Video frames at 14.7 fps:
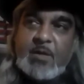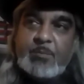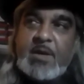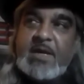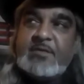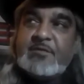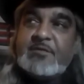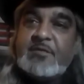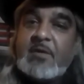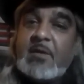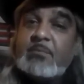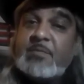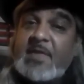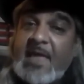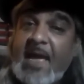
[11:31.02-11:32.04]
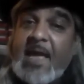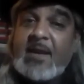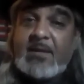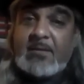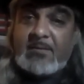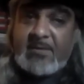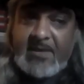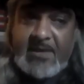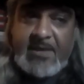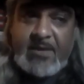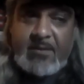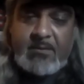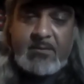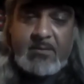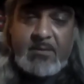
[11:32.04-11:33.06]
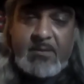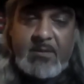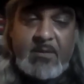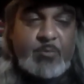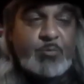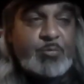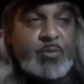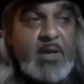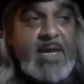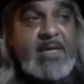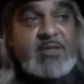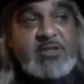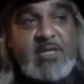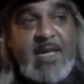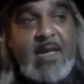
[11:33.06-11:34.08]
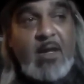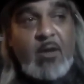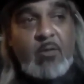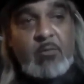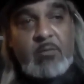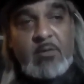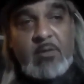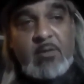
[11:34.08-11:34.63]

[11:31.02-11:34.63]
But from that thing branched out